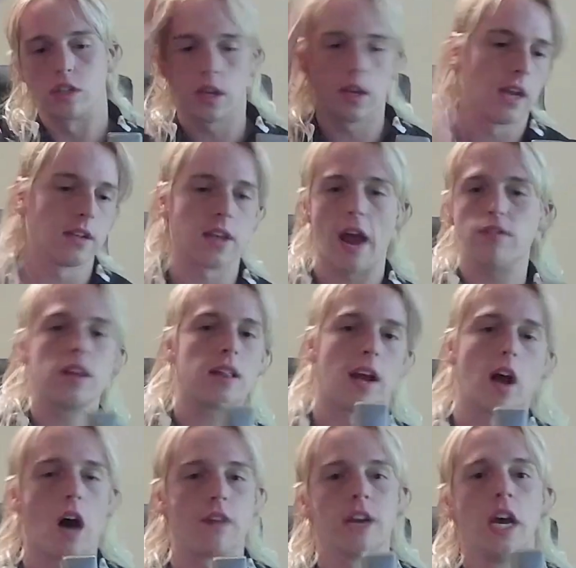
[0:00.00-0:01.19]
rinse everything
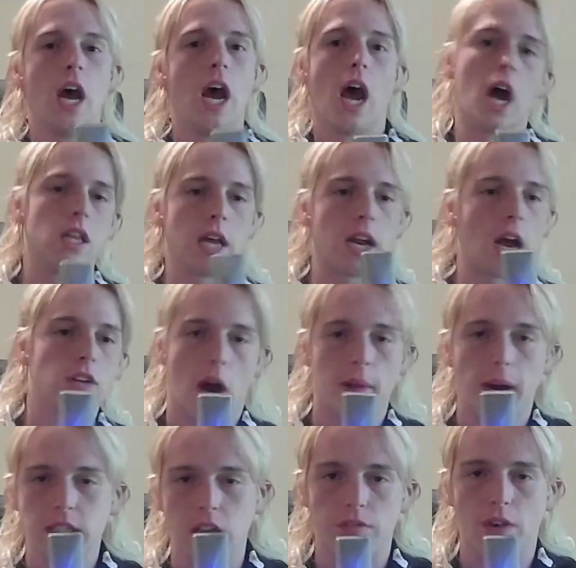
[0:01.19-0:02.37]
off, and then I dry
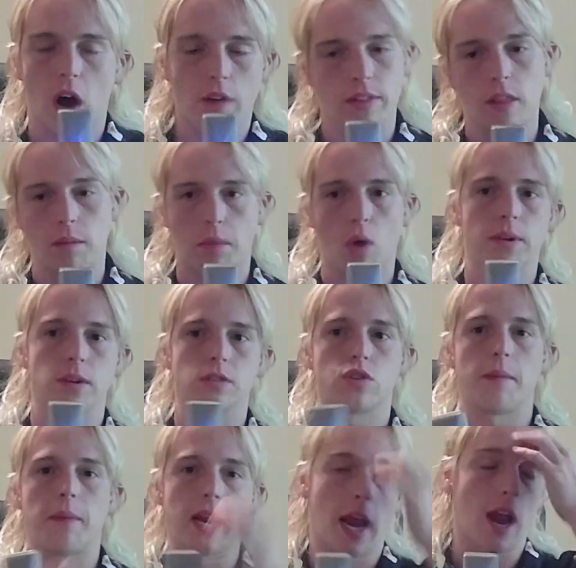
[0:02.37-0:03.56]
myself off, and then
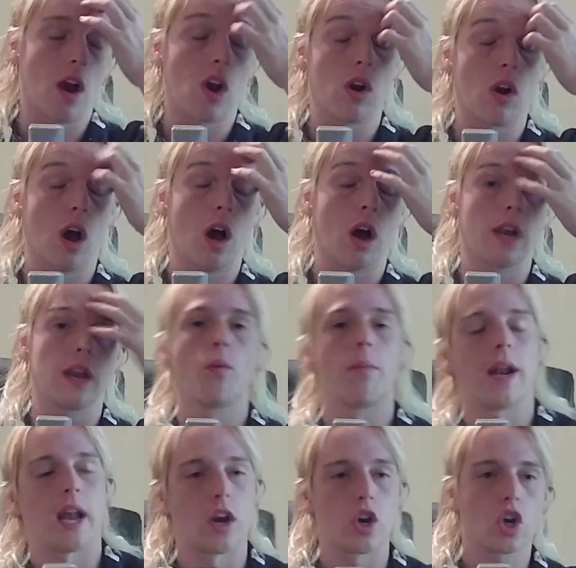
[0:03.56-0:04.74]
dry my hair a little bit
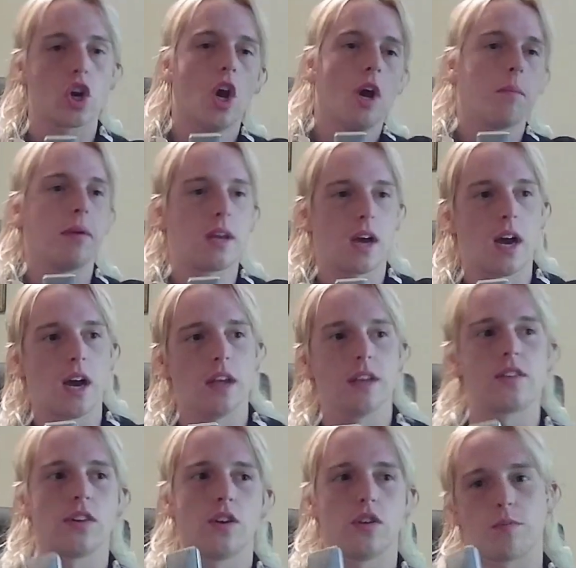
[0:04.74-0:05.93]
later,
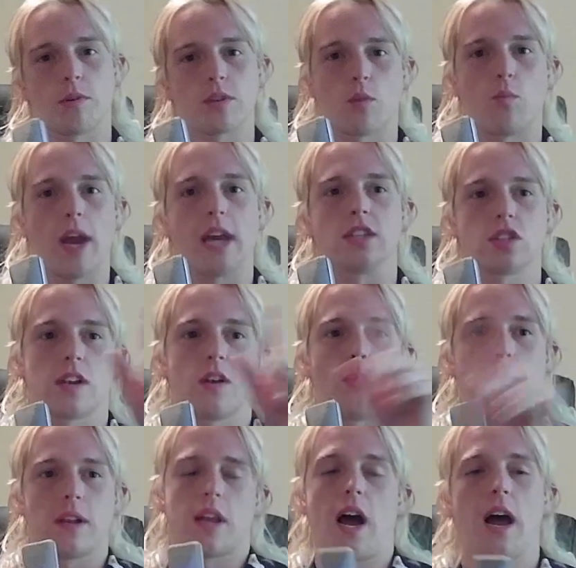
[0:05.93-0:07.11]
because you're supposed to wait just a little
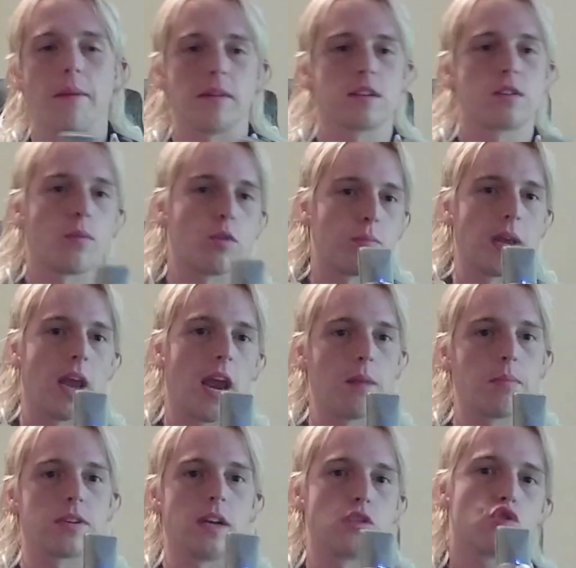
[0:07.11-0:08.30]
bit of time. It's supposed to be
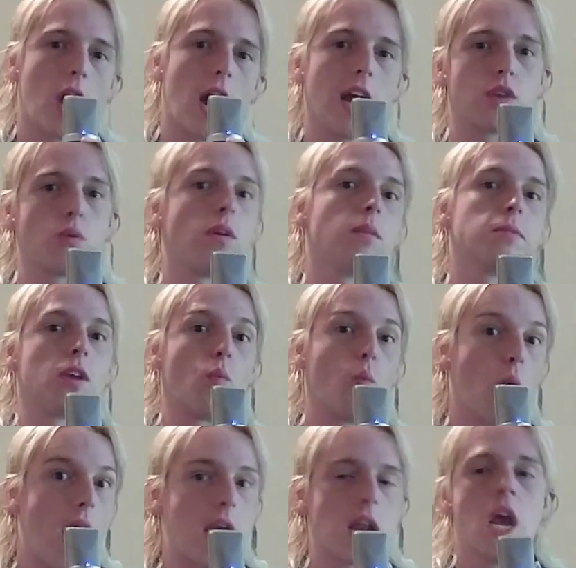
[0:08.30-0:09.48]
80% dry and 20%
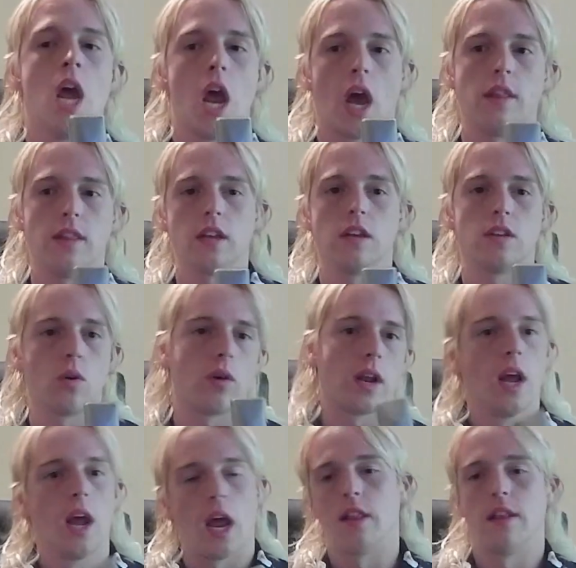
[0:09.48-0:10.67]
wet, and then you do it,
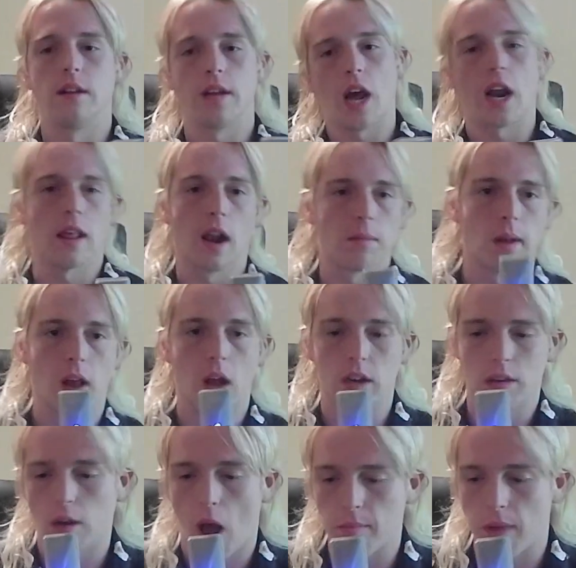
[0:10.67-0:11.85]
and then yada yada yada
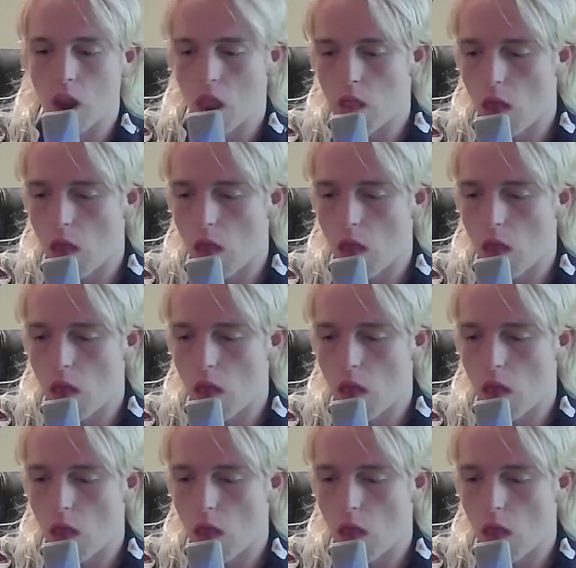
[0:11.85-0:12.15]
yada yada.